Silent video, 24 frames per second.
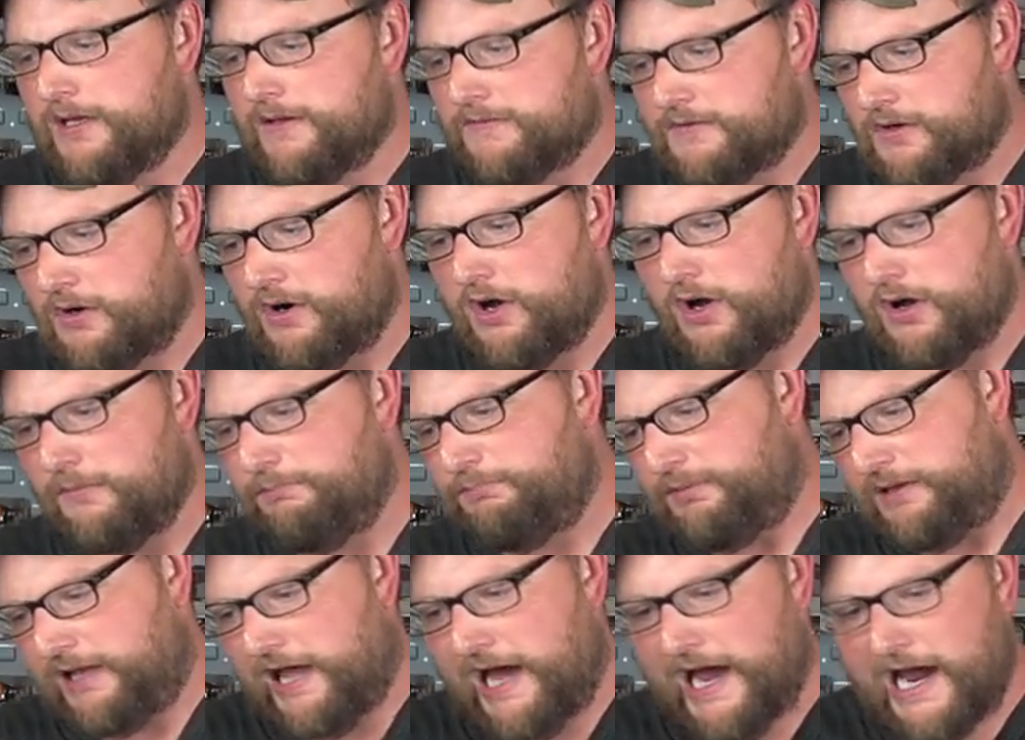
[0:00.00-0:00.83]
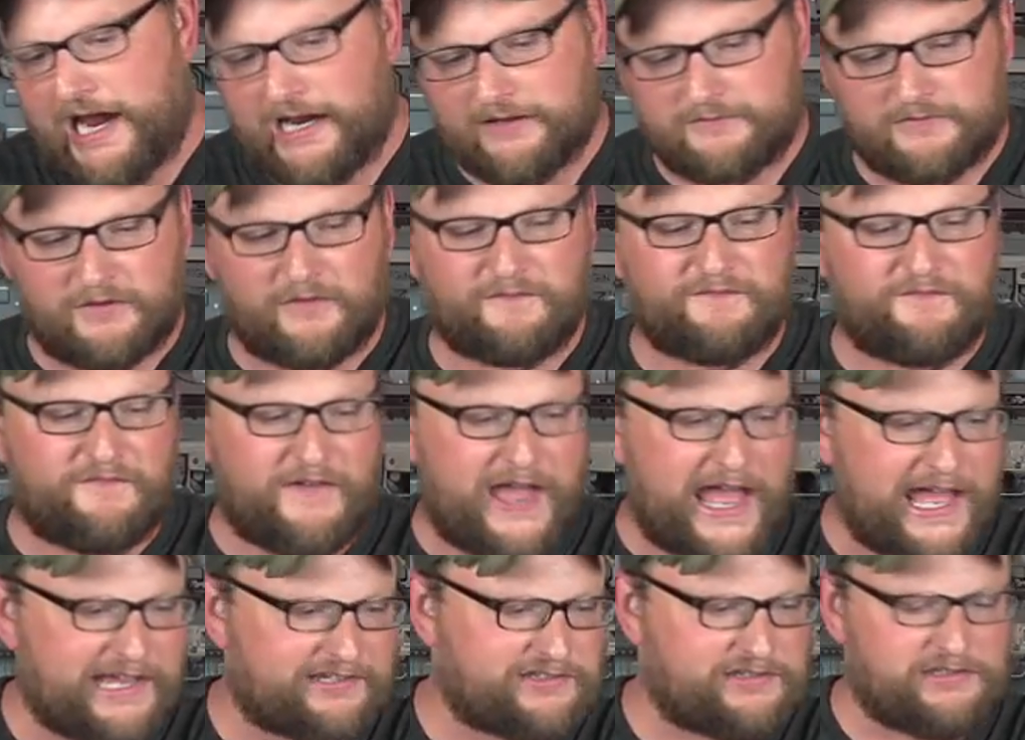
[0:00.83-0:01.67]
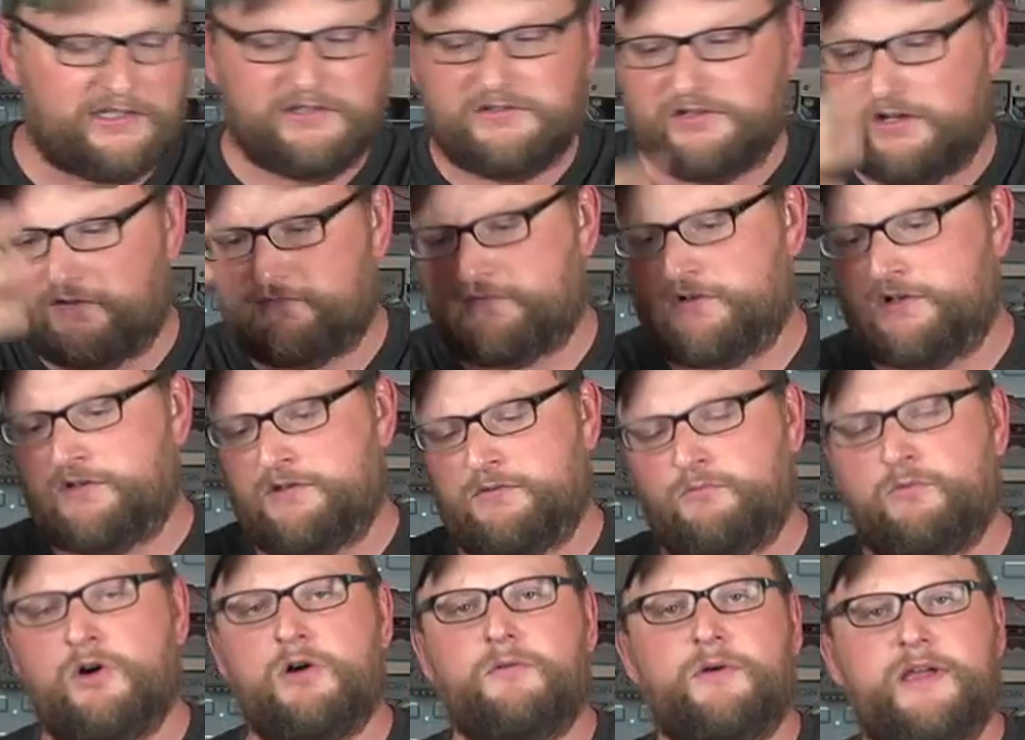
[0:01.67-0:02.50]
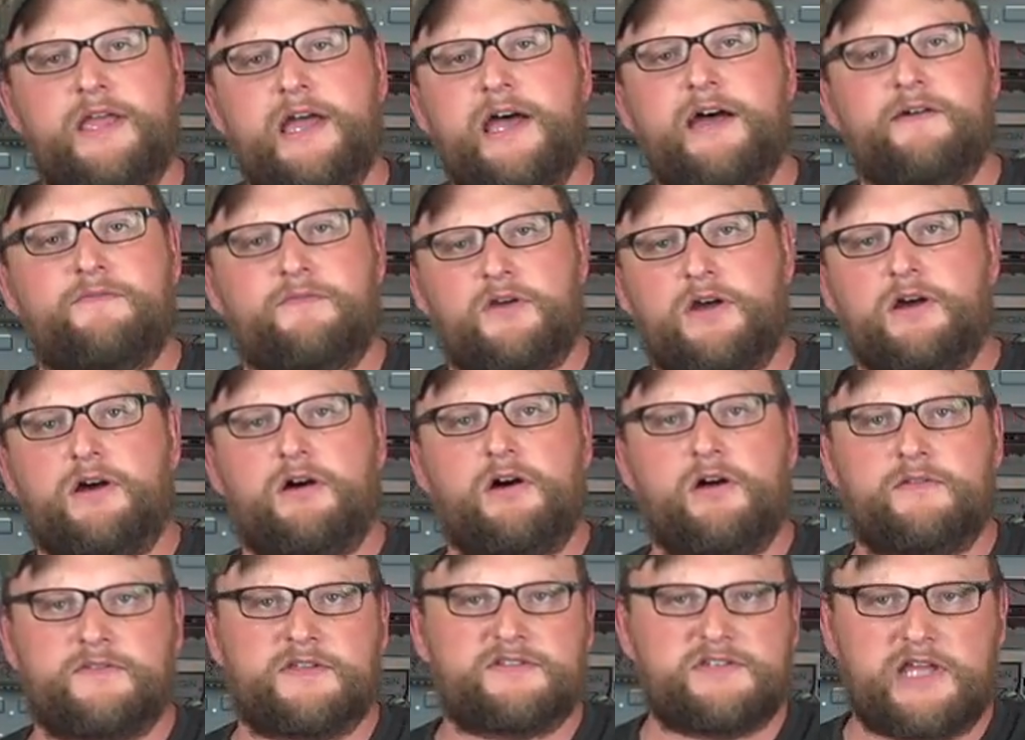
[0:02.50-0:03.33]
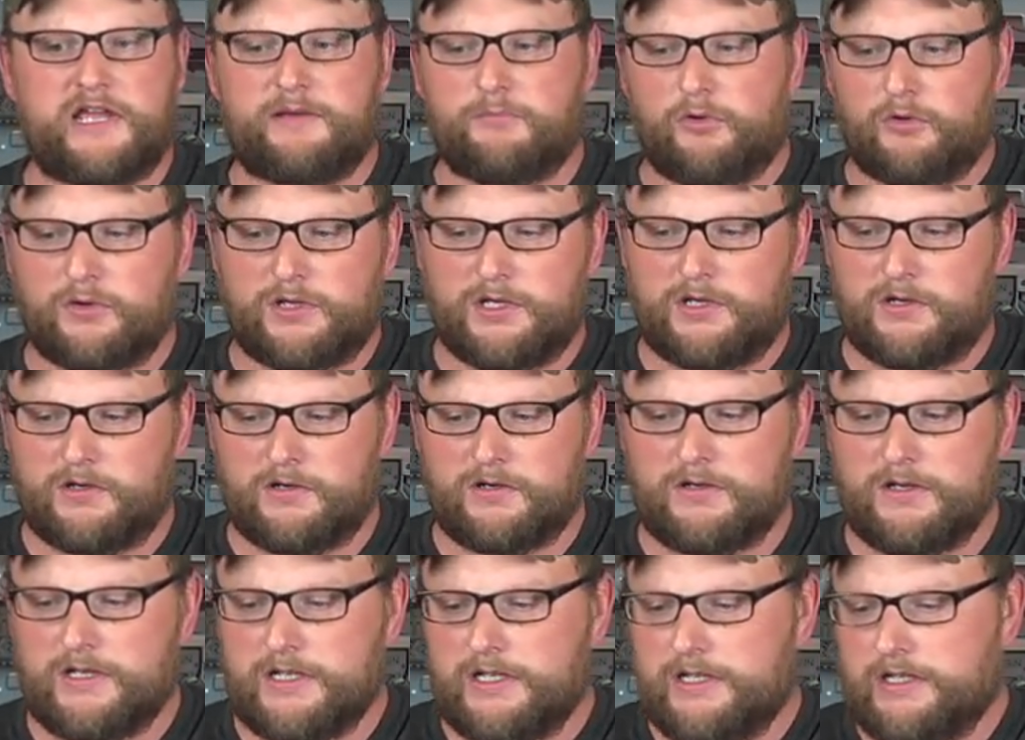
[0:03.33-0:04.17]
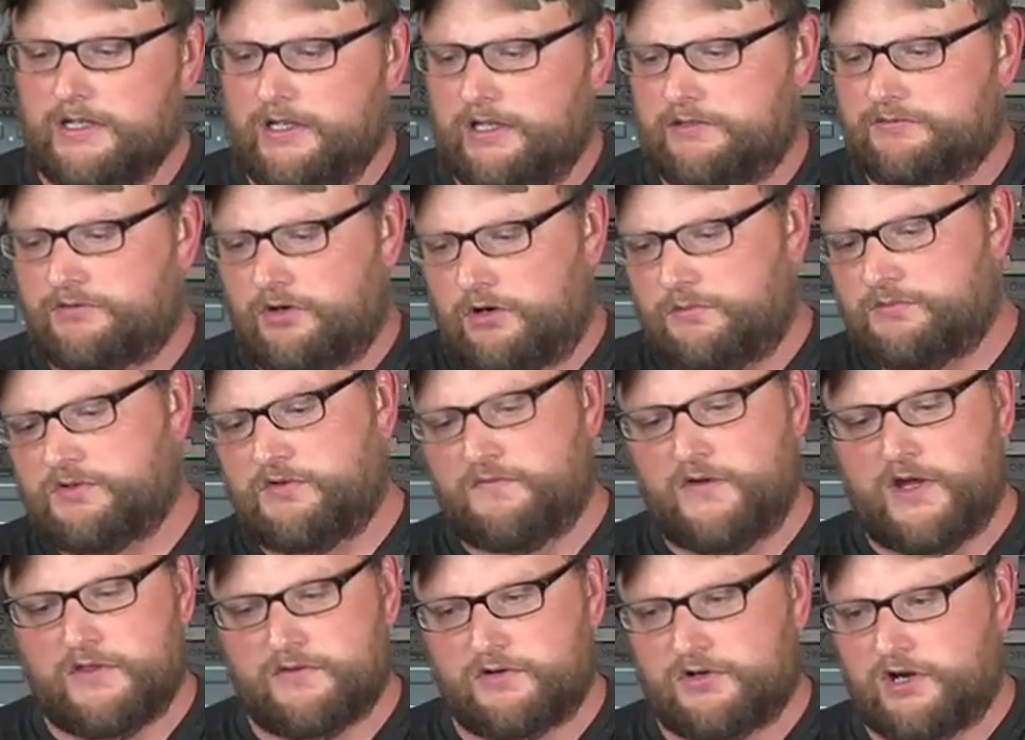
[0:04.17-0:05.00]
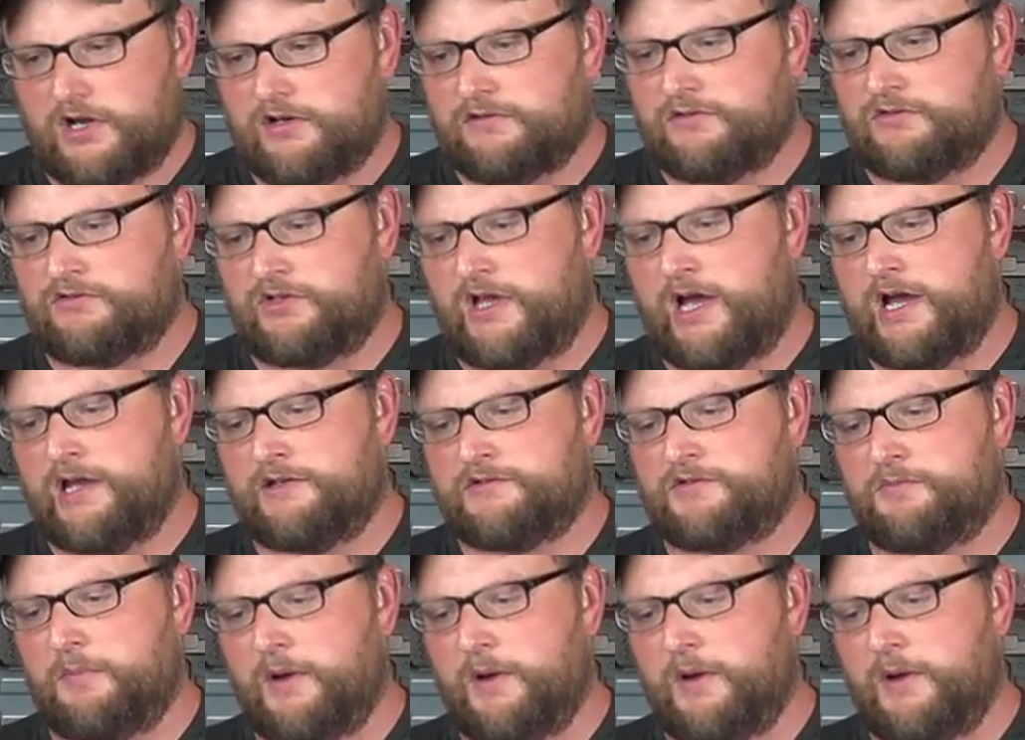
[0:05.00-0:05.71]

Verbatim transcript: They're all black. They're vastly different than what we have on the table here in terms of other gun designs.